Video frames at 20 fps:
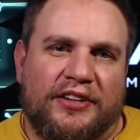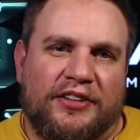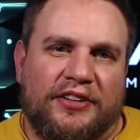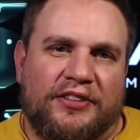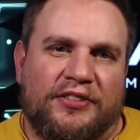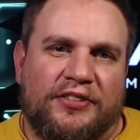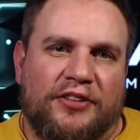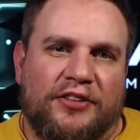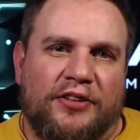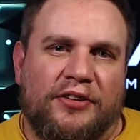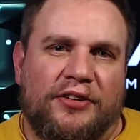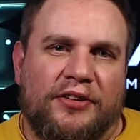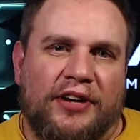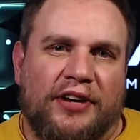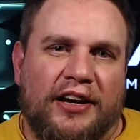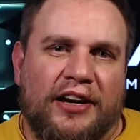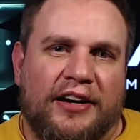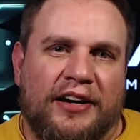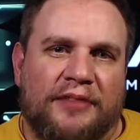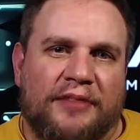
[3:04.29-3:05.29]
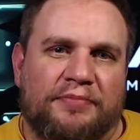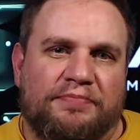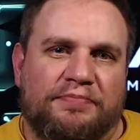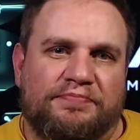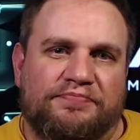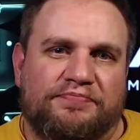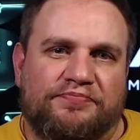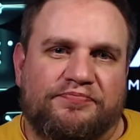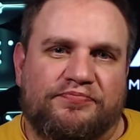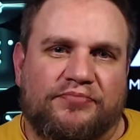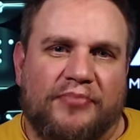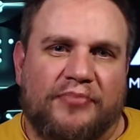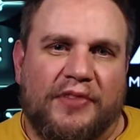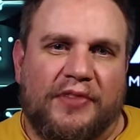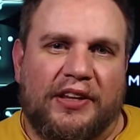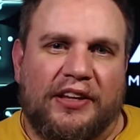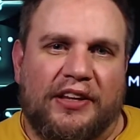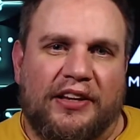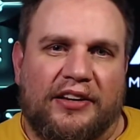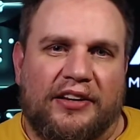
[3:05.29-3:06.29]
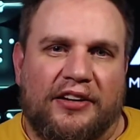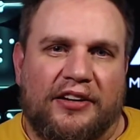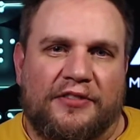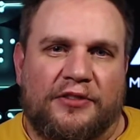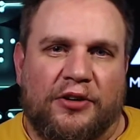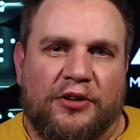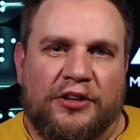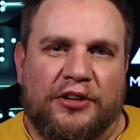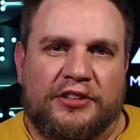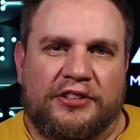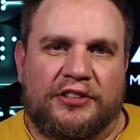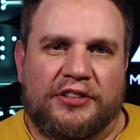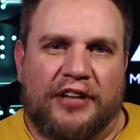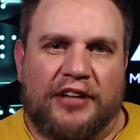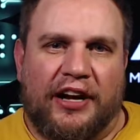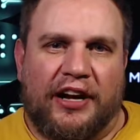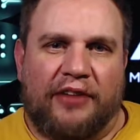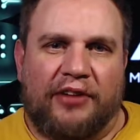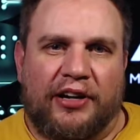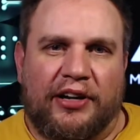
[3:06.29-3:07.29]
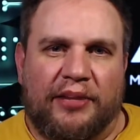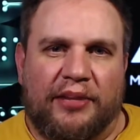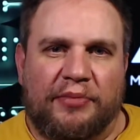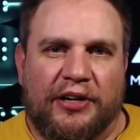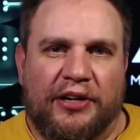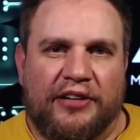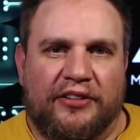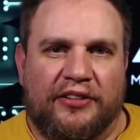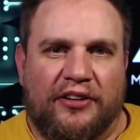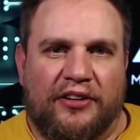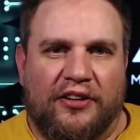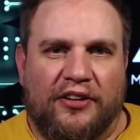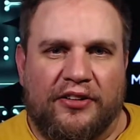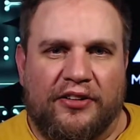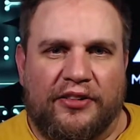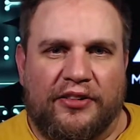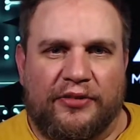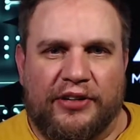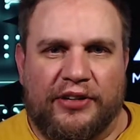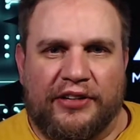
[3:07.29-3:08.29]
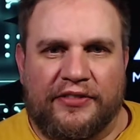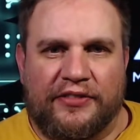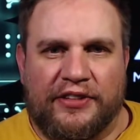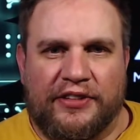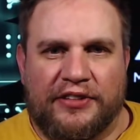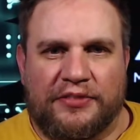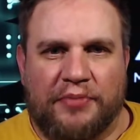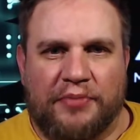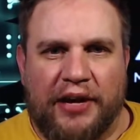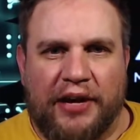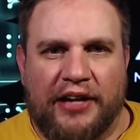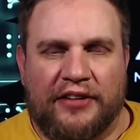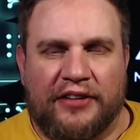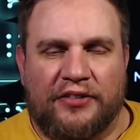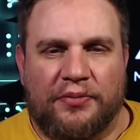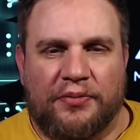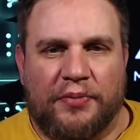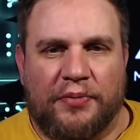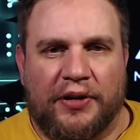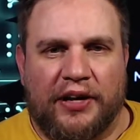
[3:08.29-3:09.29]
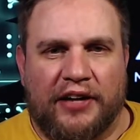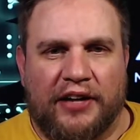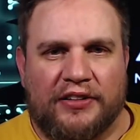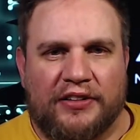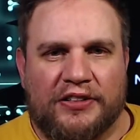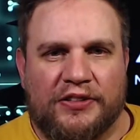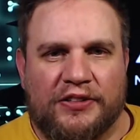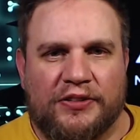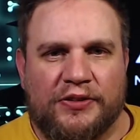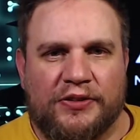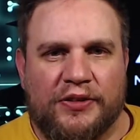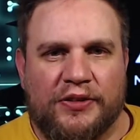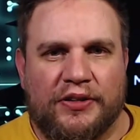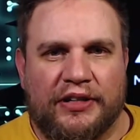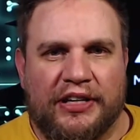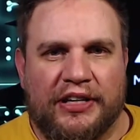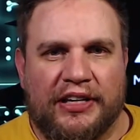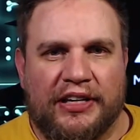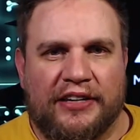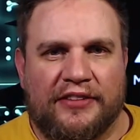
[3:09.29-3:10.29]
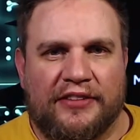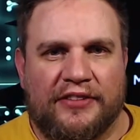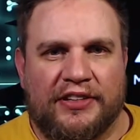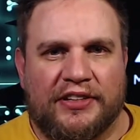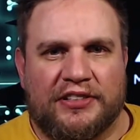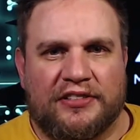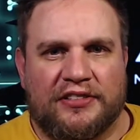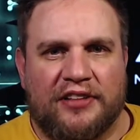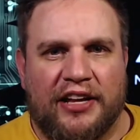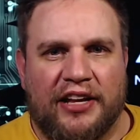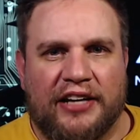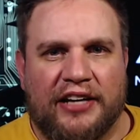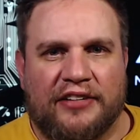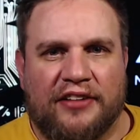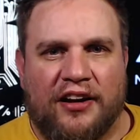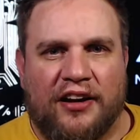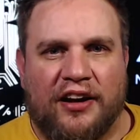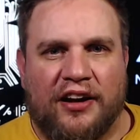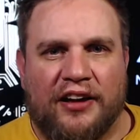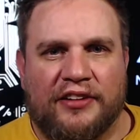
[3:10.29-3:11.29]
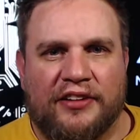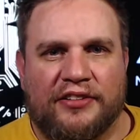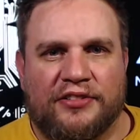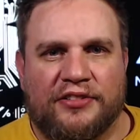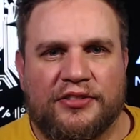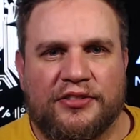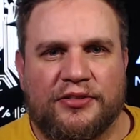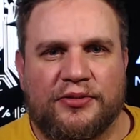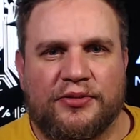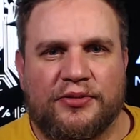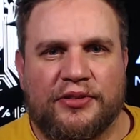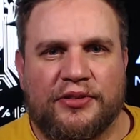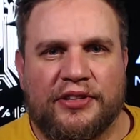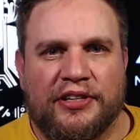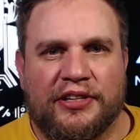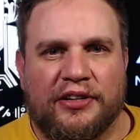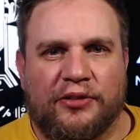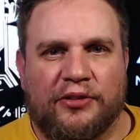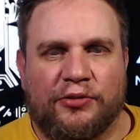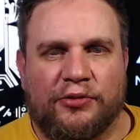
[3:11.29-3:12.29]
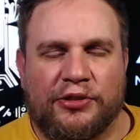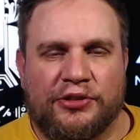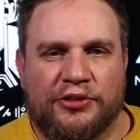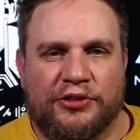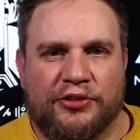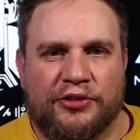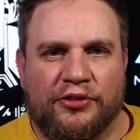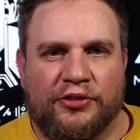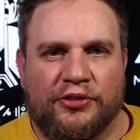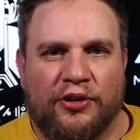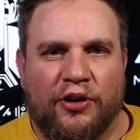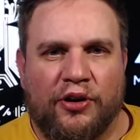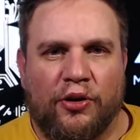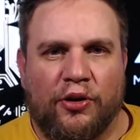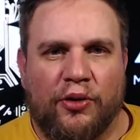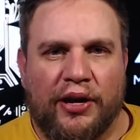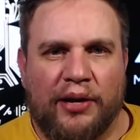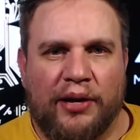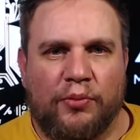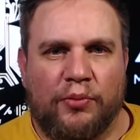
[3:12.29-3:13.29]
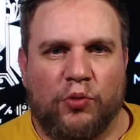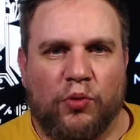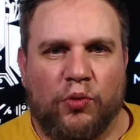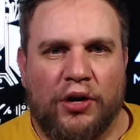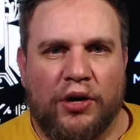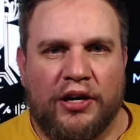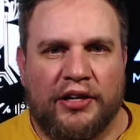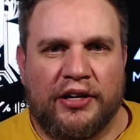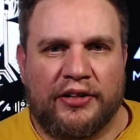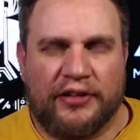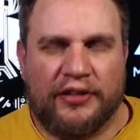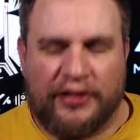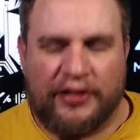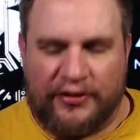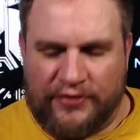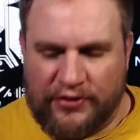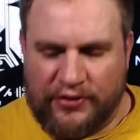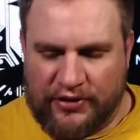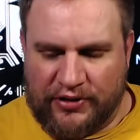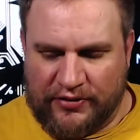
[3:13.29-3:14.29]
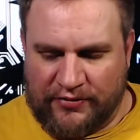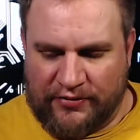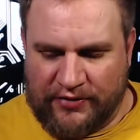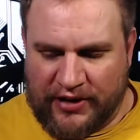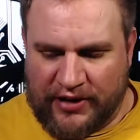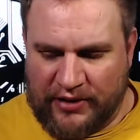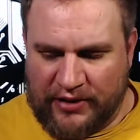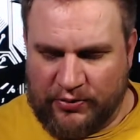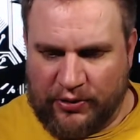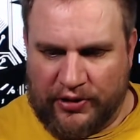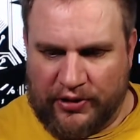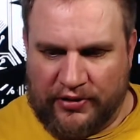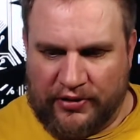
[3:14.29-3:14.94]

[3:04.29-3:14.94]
So, of course, I recommend all three of these mics, but I do give a slight nod to the original OM1 if you can find one.